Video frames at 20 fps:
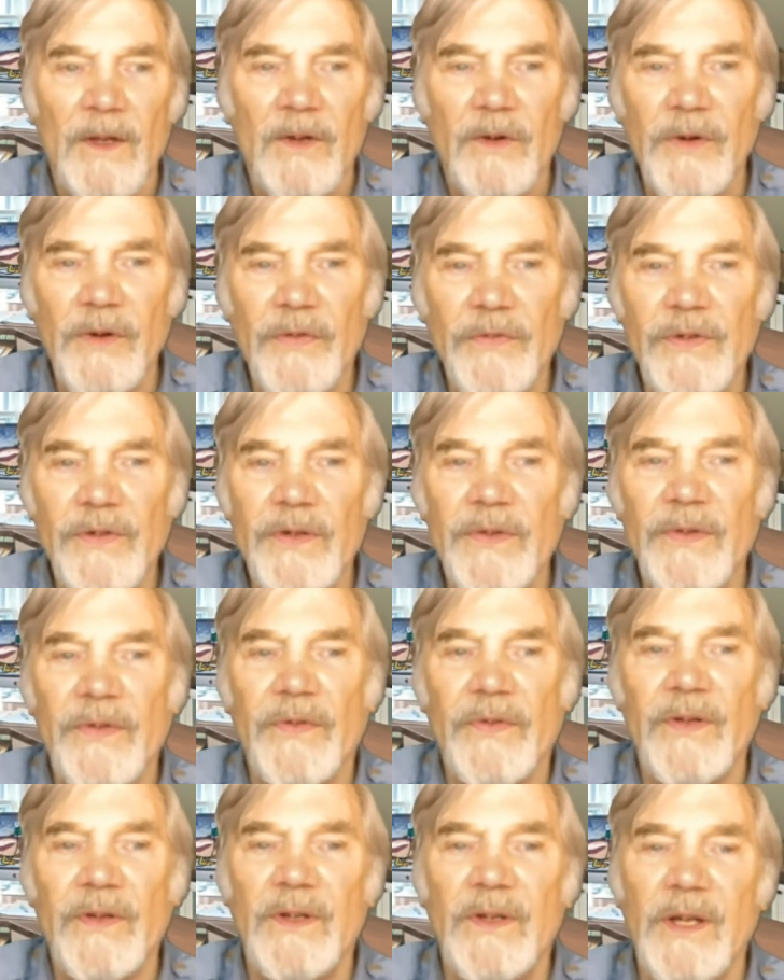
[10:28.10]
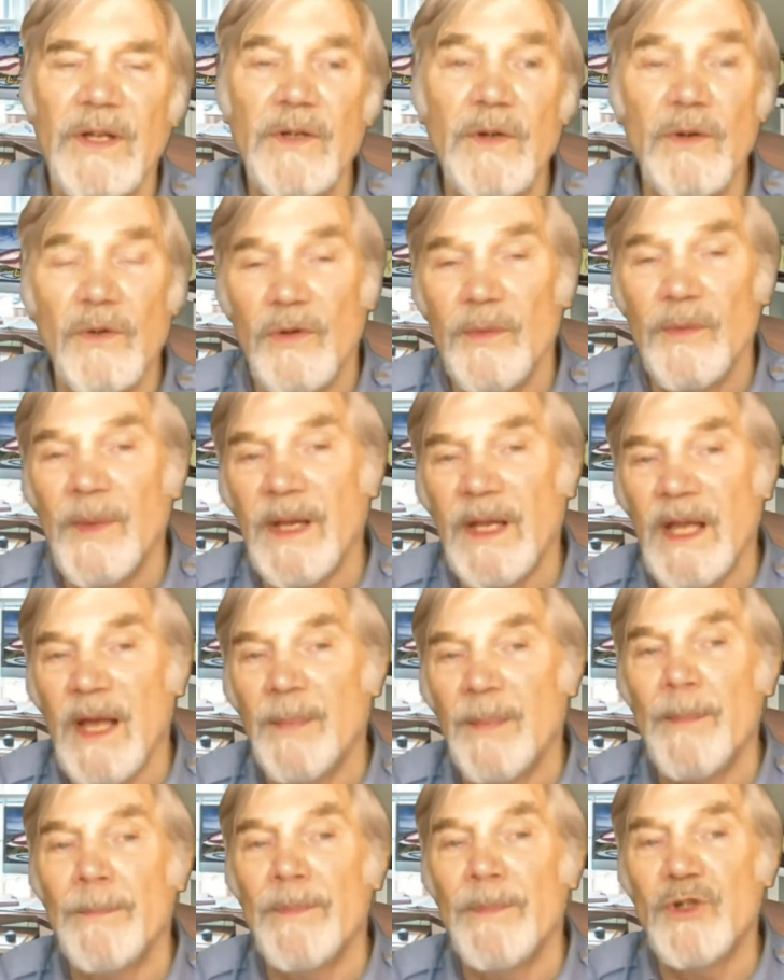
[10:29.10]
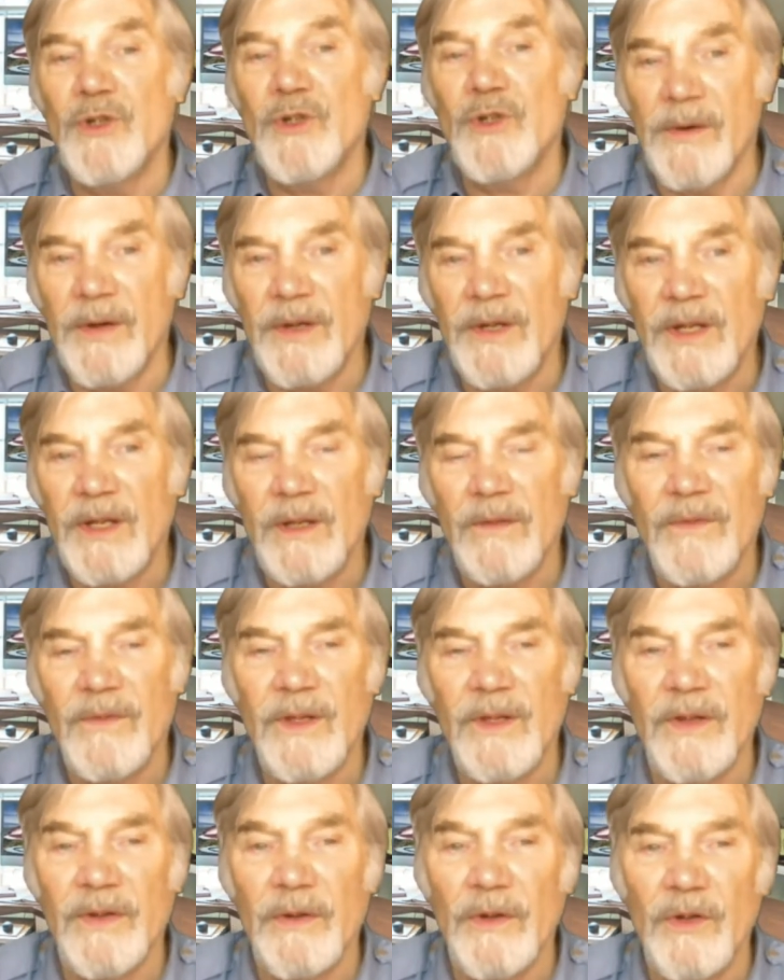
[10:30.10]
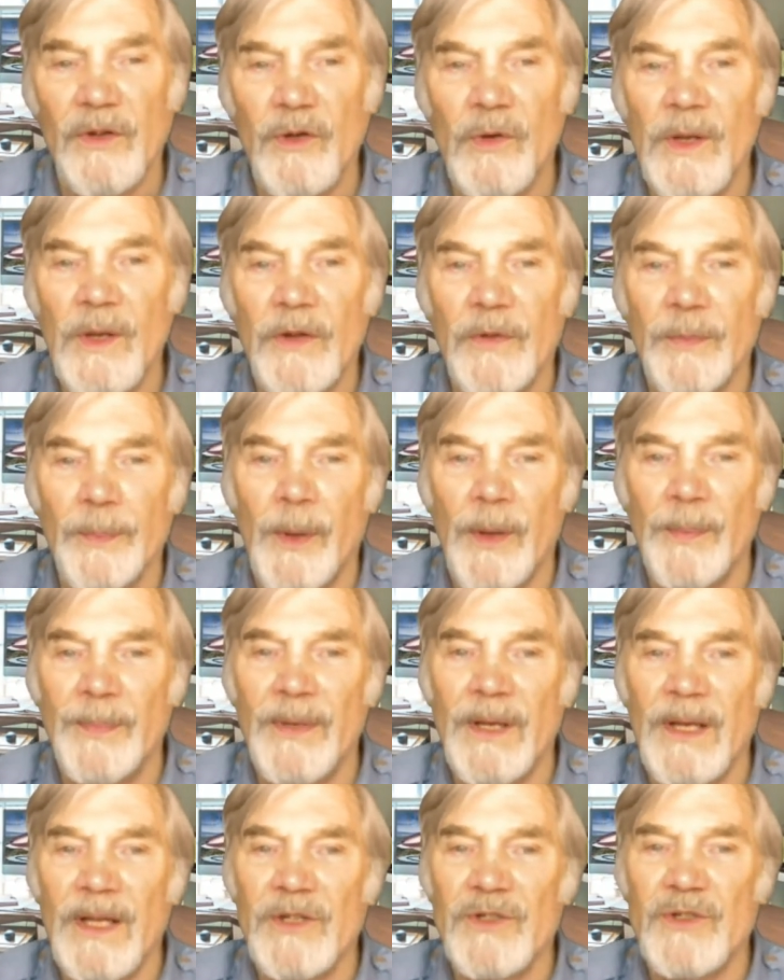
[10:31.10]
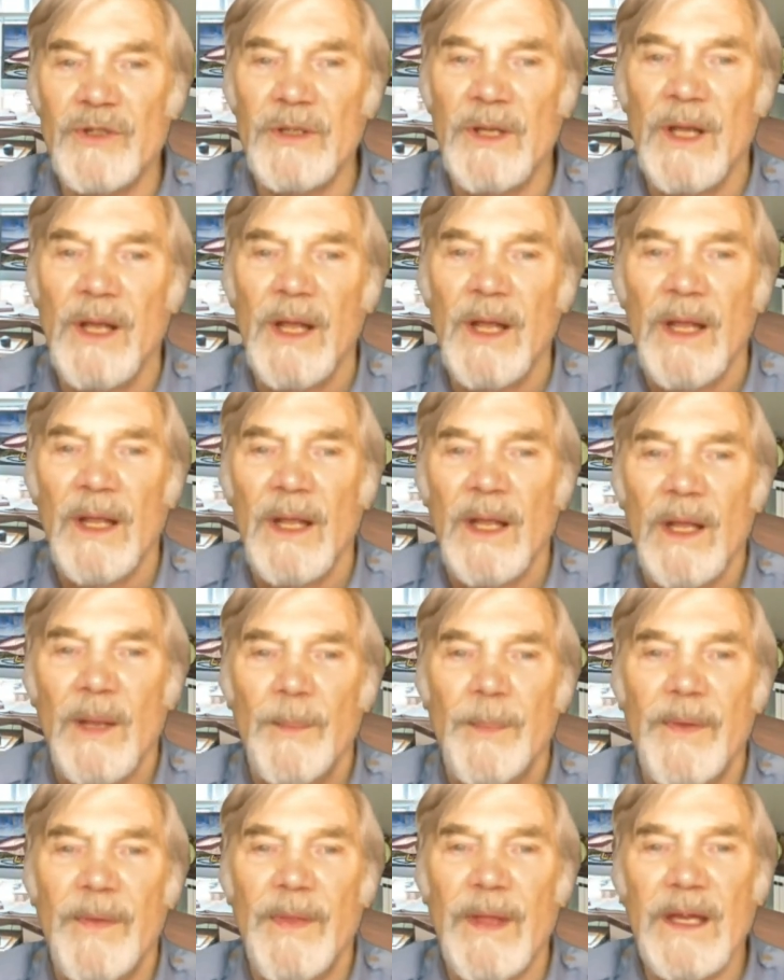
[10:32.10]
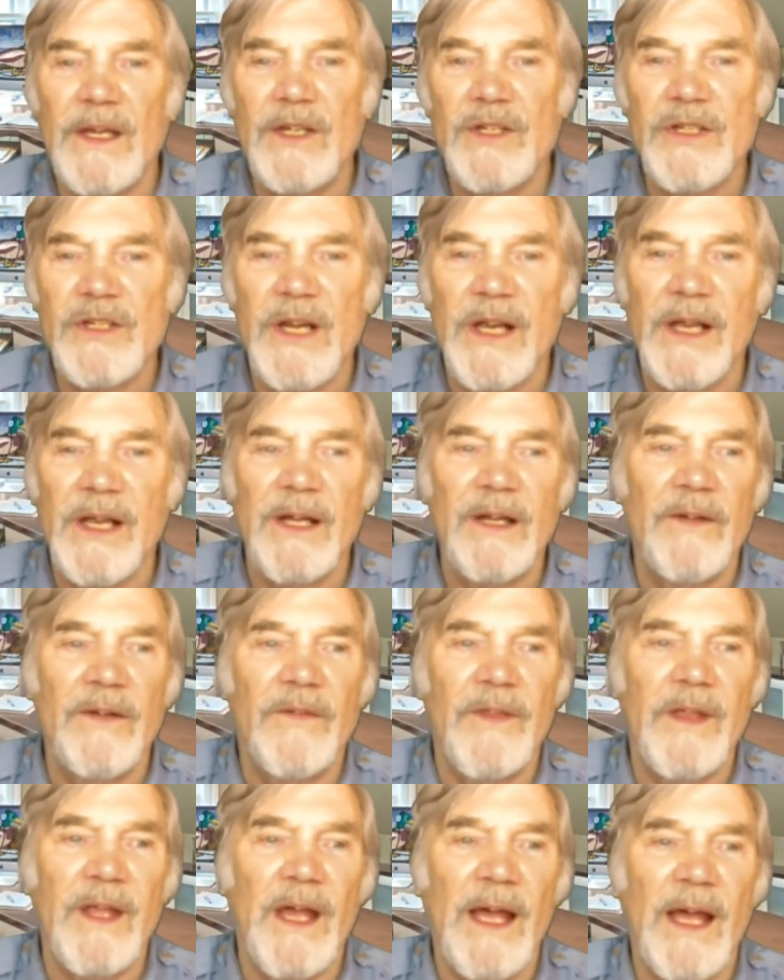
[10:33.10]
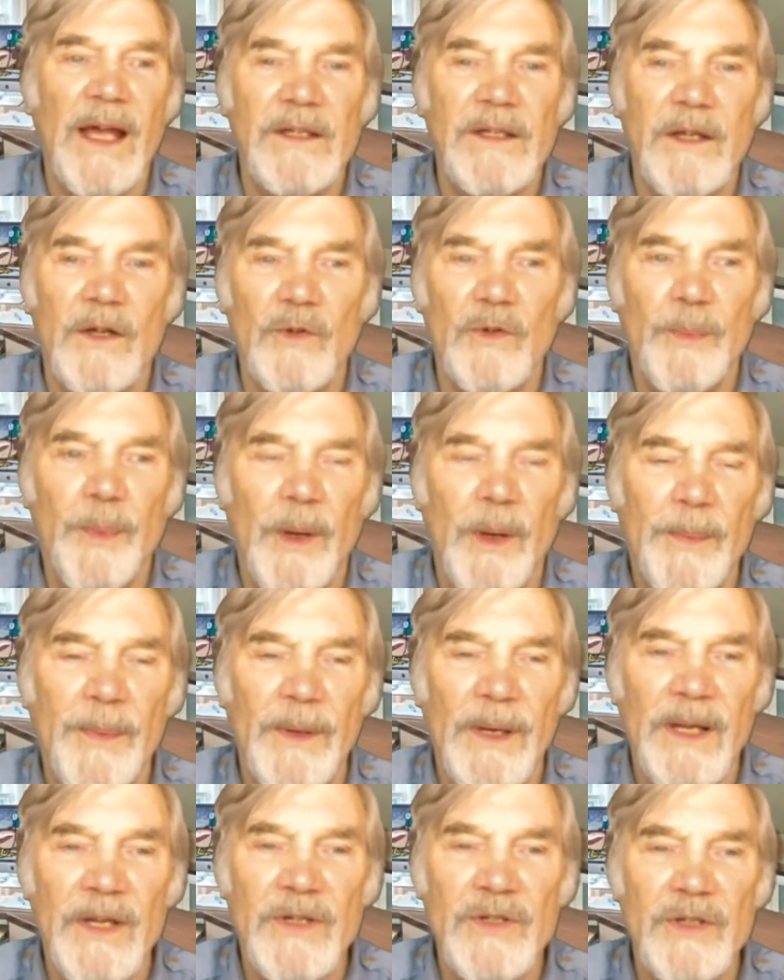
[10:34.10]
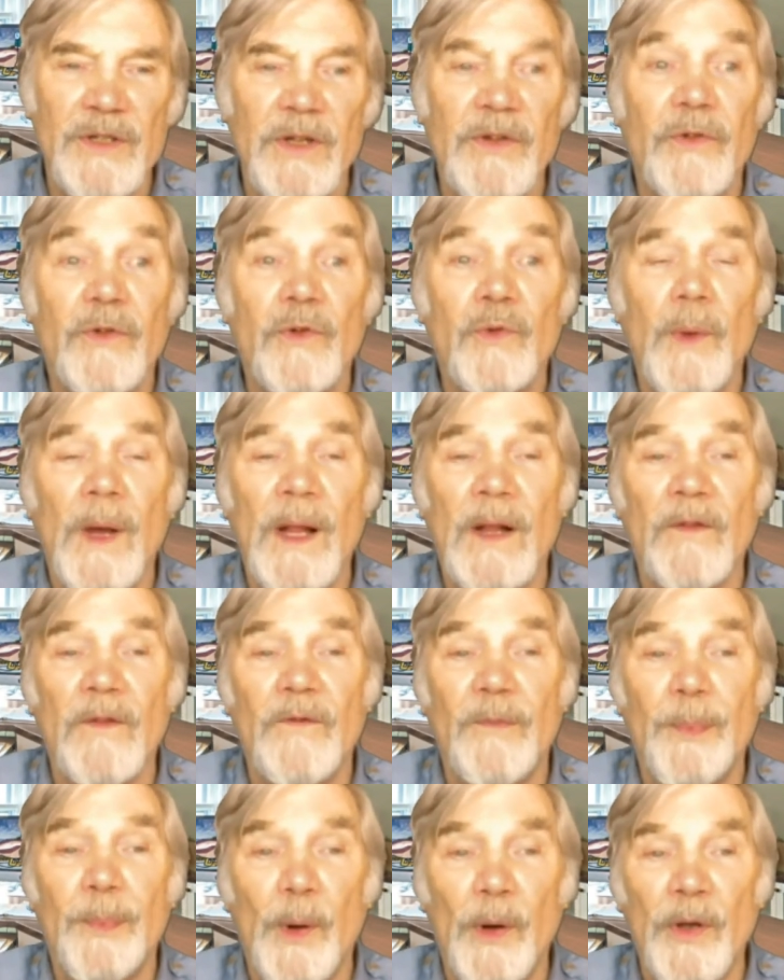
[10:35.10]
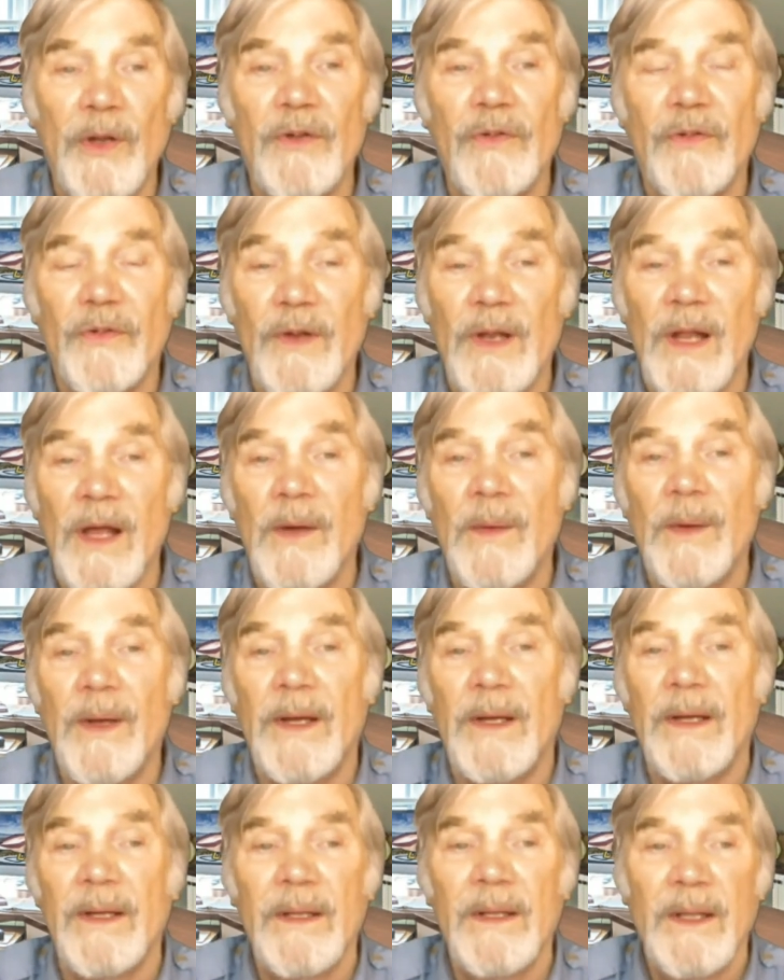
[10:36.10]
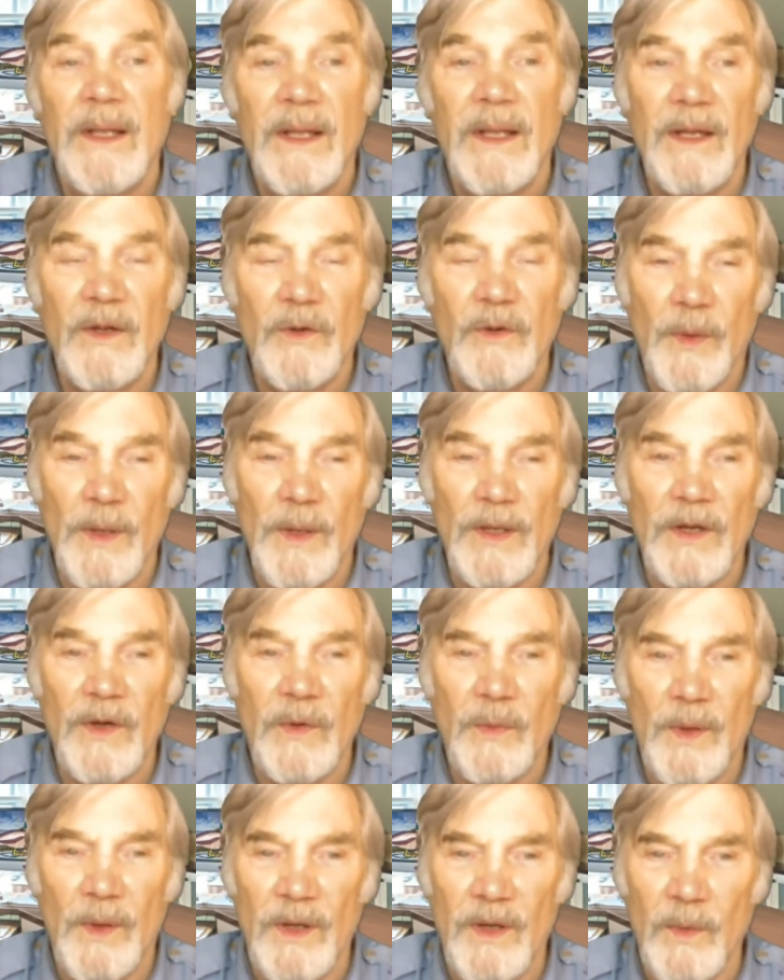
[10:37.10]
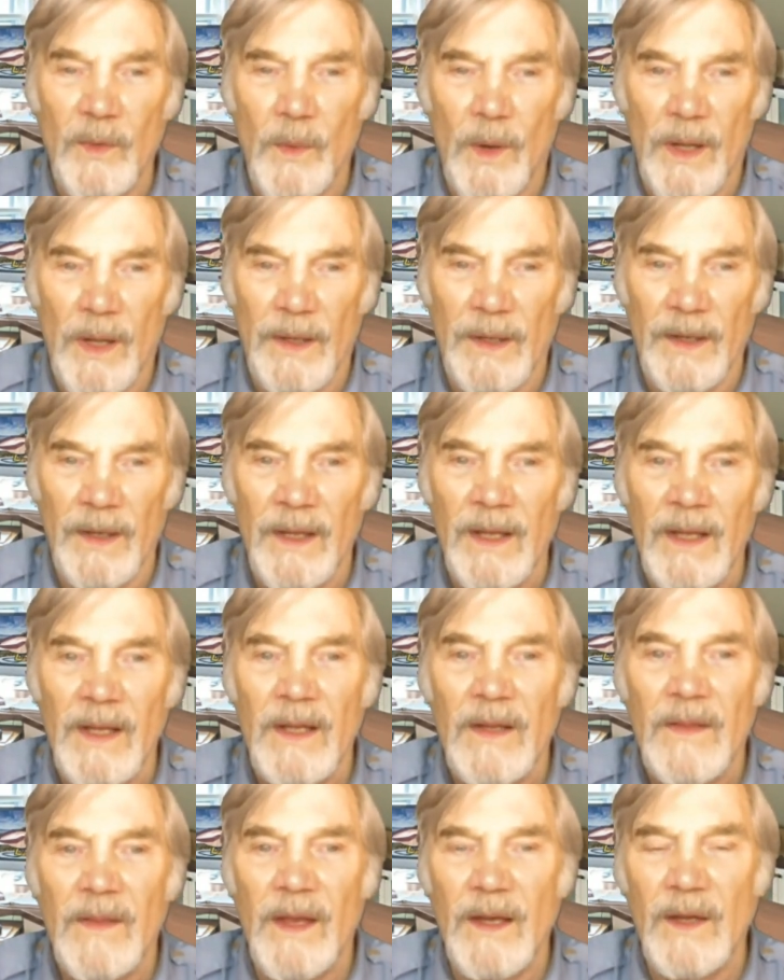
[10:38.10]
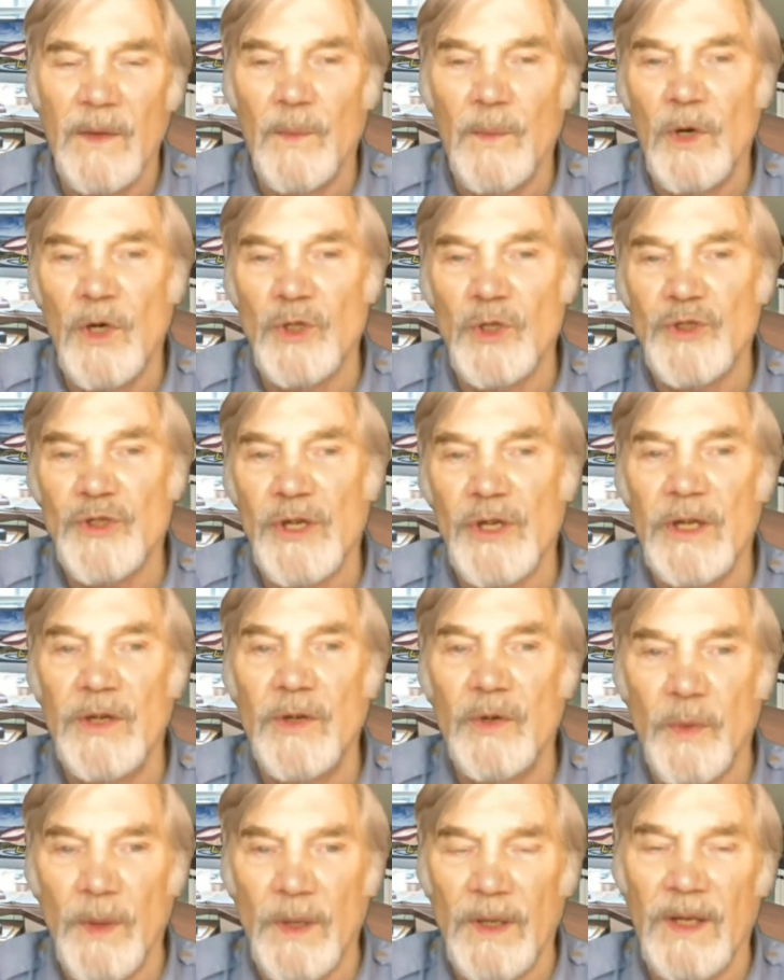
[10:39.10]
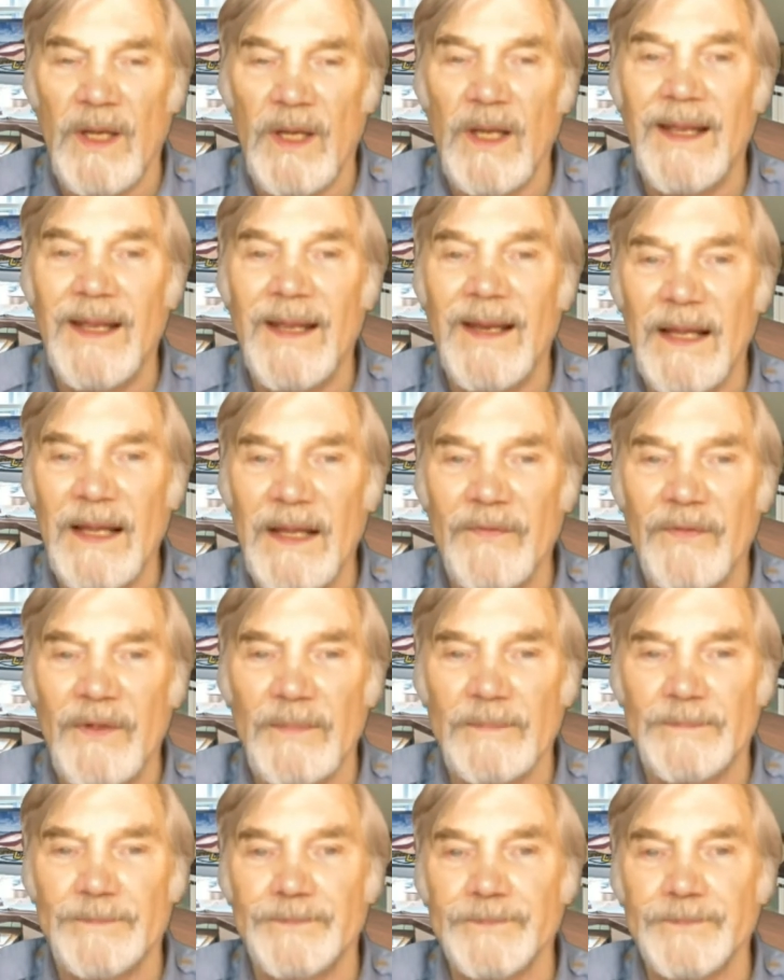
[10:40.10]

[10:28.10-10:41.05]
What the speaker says: Christians continue to make up a majority of the US population, but their share of the adult population is 12 points lower in 2021 than it was in 2011.